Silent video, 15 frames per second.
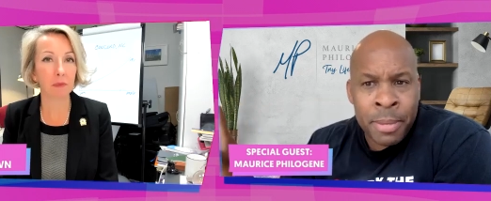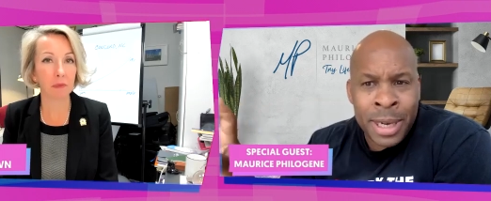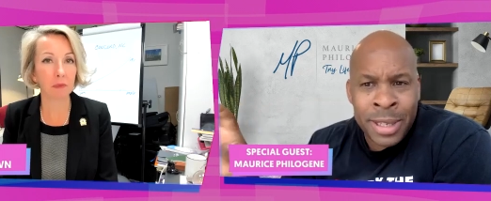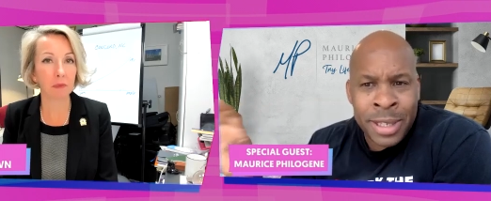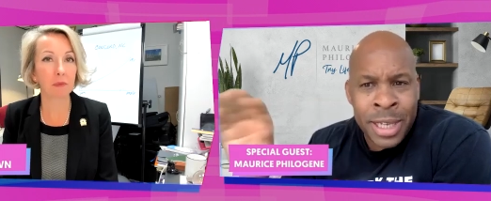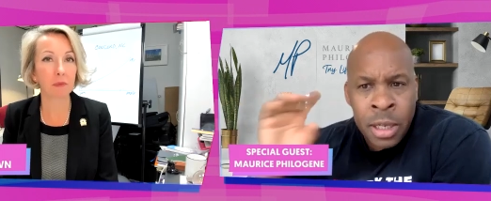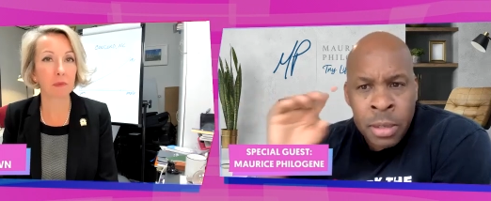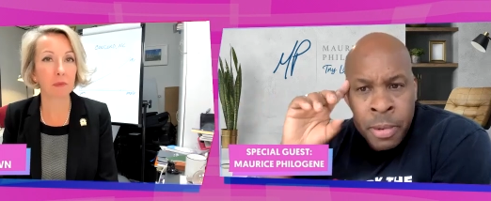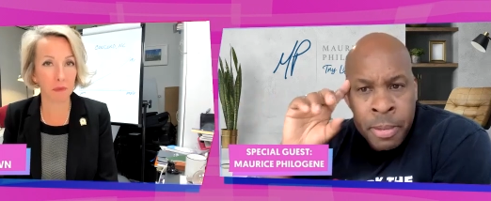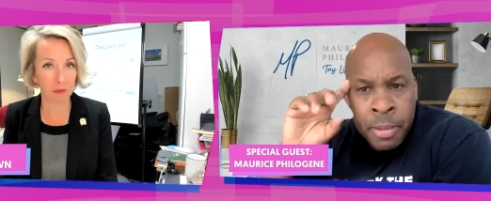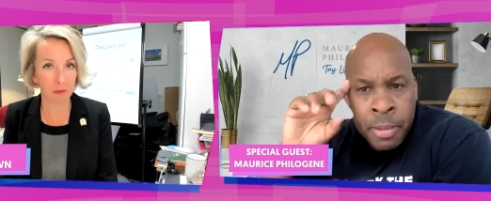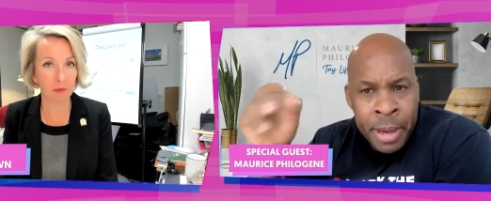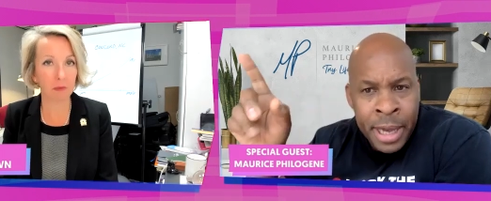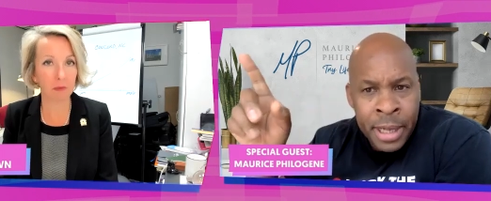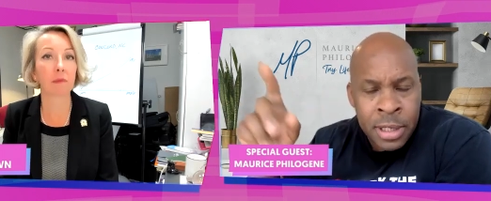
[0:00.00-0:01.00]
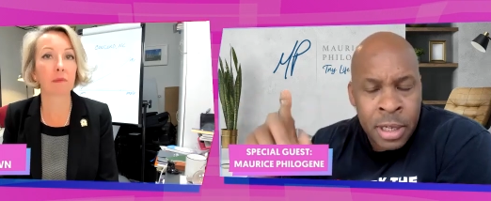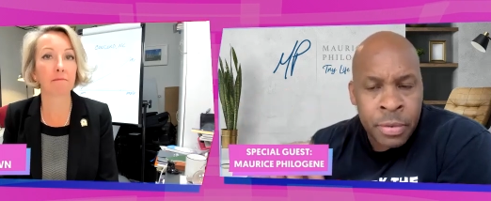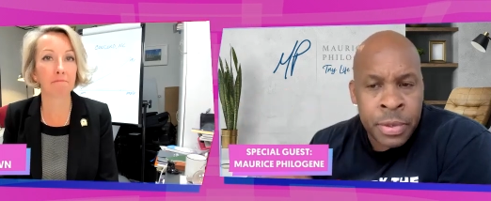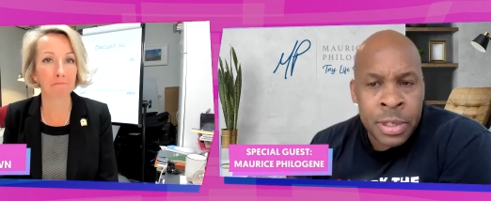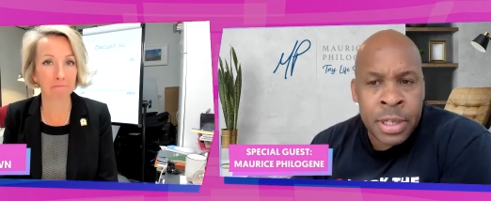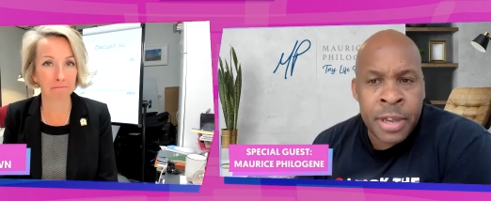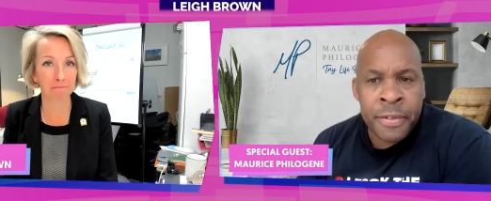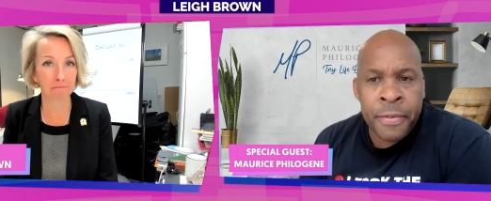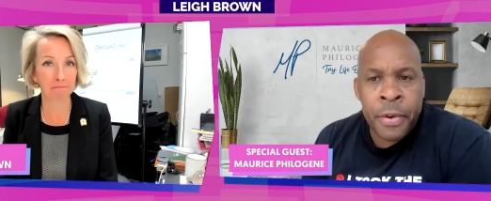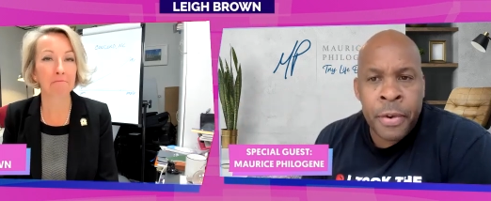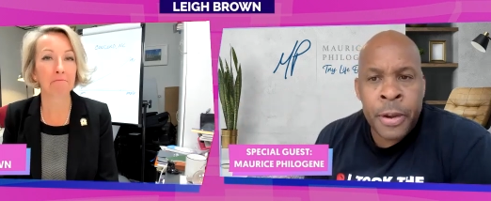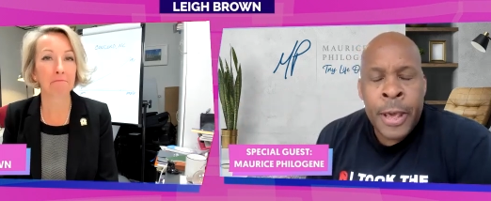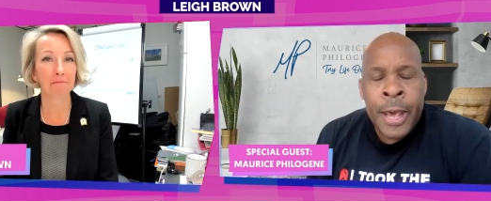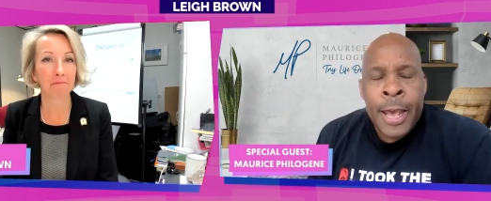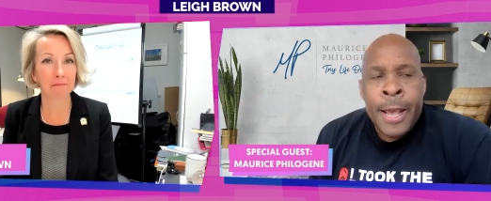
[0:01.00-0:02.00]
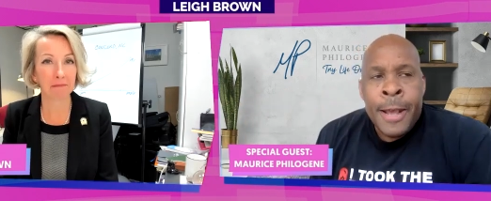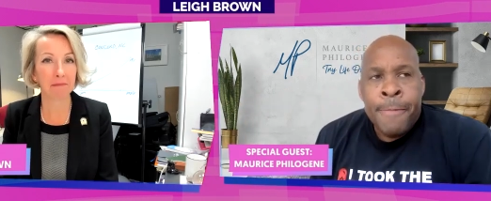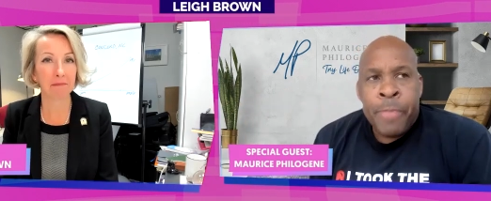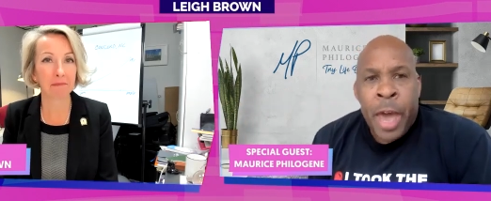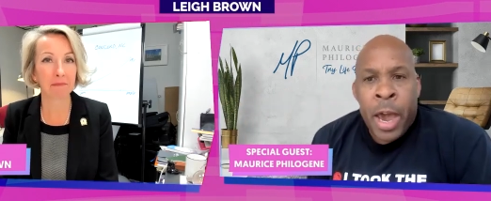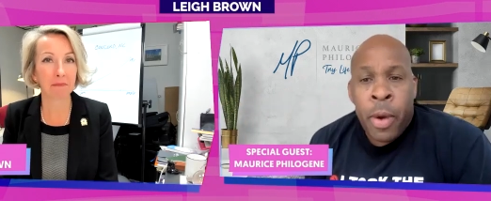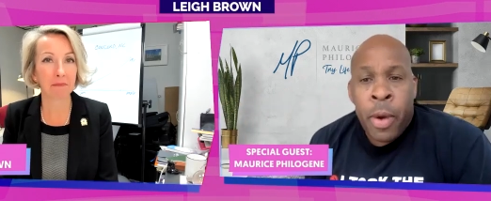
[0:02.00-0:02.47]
Speaker 1: many times, but my mindset was different. I